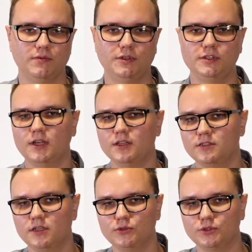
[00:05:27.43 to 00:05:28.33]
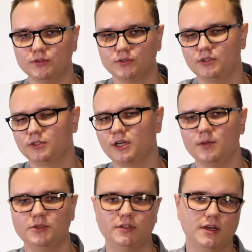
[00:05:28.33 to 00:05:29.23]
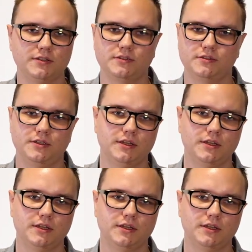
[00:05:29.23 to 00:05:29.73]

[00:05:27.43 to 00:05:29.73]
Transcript: We discuss solution, describe the task,